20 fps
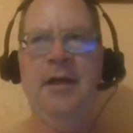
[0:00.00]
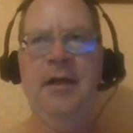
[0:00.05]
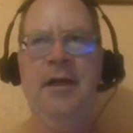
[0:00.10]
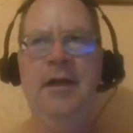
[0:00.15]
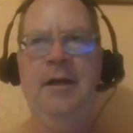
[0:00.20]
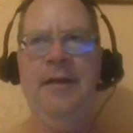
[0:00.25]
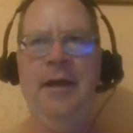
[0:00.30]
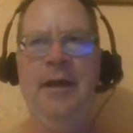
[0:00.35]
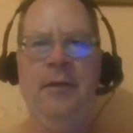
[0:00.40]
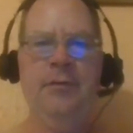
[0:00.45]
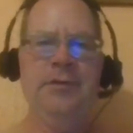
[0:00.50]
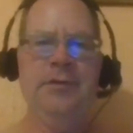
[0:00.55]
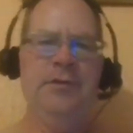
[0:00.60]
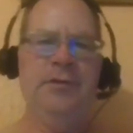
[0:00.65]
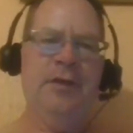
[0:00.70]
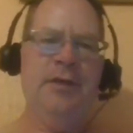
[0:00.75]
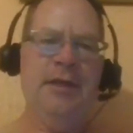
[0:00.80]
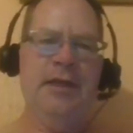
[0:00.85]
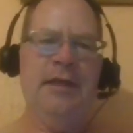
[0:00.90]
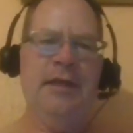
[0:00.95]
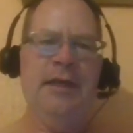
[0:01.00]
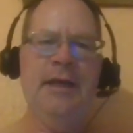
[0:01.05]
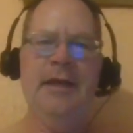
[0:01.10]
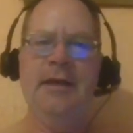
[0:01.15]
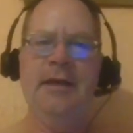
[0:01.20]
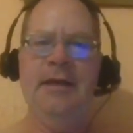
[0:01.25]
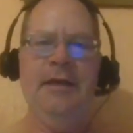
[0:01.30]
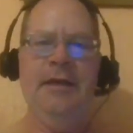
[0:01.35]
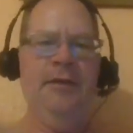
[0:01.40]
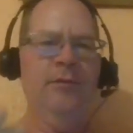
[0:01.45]
and that was during the day,
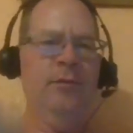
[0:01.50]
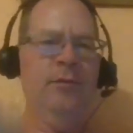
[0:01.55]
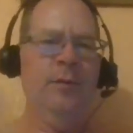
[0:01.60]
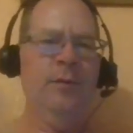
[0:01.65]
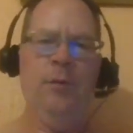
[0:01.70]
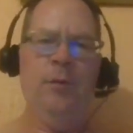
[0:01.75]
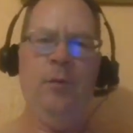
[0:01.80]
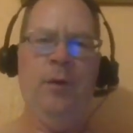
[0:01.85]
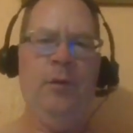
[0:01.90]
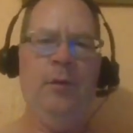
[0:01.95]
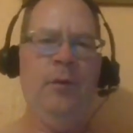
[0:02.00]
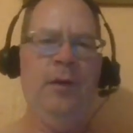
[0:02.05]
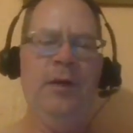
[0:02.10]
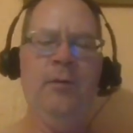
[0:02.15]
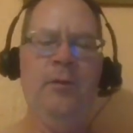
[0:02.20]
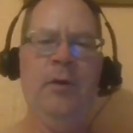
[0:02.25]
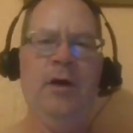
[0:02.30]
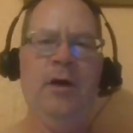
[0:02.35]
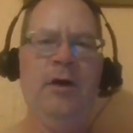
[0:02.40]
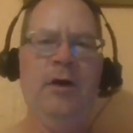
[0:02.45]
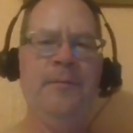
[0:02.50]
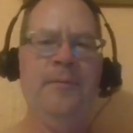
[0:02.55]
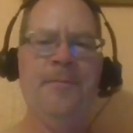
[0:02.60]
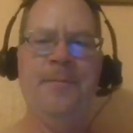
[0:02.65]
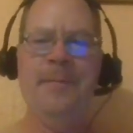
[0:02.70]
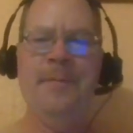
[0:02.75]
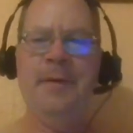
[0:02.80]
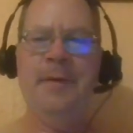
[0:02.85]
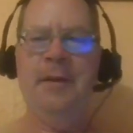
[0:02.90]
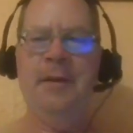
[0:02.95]
and it went really well.
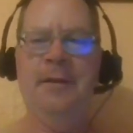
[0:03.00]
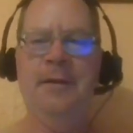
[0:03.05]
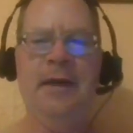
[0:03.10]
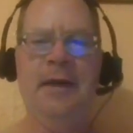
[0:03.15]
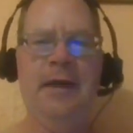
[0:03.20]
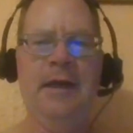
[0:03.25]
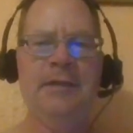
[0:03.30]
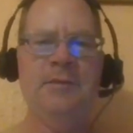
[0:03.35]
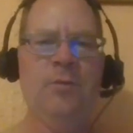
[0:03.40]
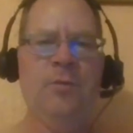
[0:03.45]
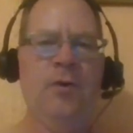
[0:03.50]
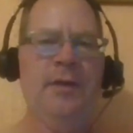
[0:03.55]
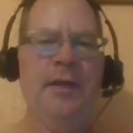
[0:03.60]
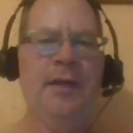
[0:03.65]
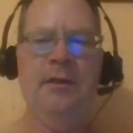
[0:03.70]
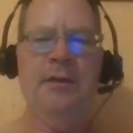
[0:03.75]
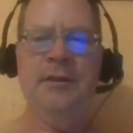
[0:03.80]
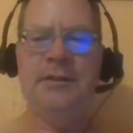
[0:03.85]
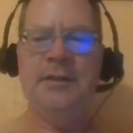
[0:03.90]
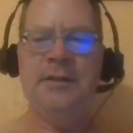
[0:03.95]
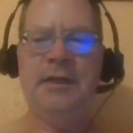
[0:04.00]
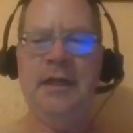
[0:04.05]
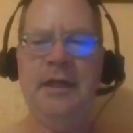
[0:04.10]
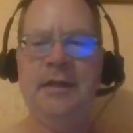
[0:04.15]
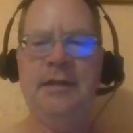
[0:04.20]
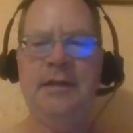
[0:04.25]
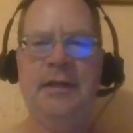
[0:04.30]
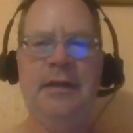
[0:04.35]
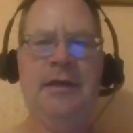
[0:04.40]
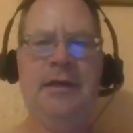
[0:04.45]
The guy spoke English,
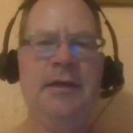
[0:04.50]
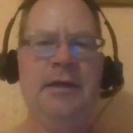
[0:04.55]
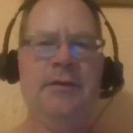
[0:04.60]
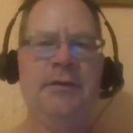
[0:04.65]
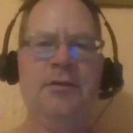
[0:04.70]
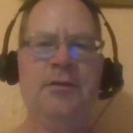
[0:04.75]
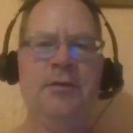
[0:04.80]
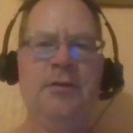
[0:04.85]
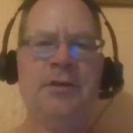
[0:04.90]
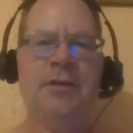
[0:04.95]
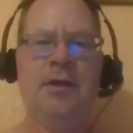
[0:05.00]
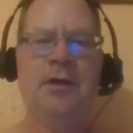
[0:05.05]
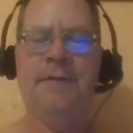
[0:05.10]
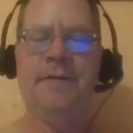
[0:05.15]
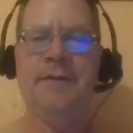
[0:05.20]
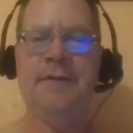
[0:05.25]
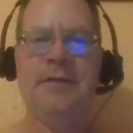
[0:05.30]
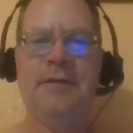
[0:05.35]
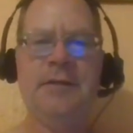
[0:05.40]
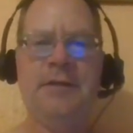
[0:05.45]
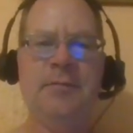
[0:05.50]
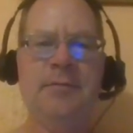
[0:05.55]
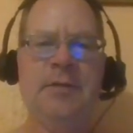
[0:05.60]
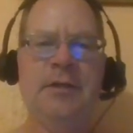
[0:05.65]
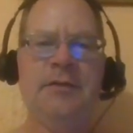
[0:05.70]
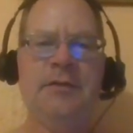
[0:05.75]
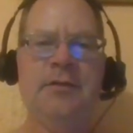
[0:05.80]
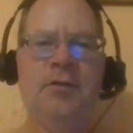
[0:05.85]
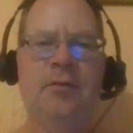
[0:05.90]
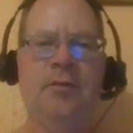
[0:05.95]
got the tourist card for 6
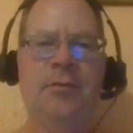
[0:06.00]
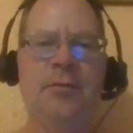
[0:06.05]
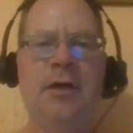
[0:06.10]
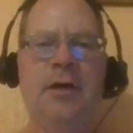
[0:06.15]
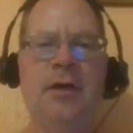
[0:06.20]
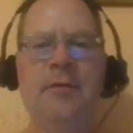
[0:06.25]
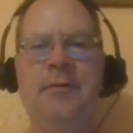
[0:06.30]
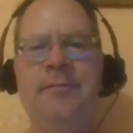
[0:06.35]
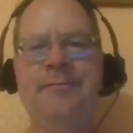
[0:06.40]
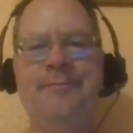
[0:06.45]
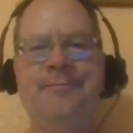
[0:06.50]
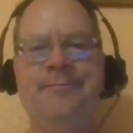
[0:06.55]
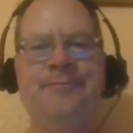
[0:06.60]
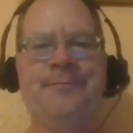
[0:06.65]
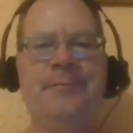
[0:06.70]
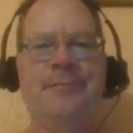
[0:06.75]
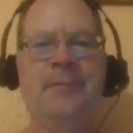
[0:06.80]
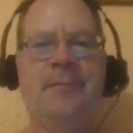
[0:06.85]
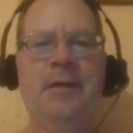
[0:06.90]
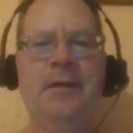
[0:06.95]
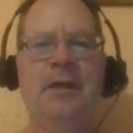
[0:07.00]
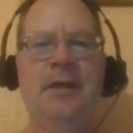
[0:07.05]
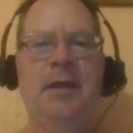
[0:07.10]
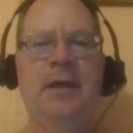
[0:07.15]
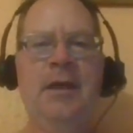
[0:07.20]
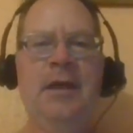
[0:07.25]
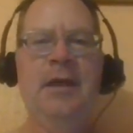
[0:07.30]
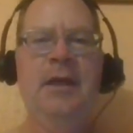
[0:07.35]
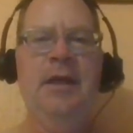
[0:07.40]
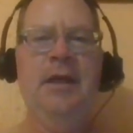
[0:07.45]
months, no problem.
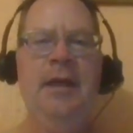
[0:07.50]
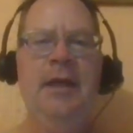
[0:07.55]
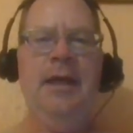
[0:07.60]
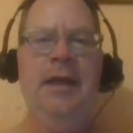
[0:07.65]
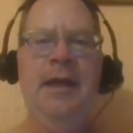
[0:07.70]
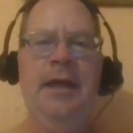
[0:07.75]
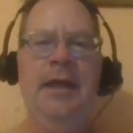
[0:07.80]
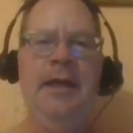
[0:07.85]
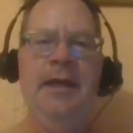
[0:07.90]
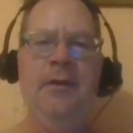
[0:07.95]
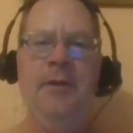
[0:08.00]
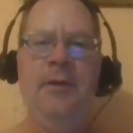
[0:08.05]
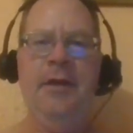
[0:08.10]
Anyway,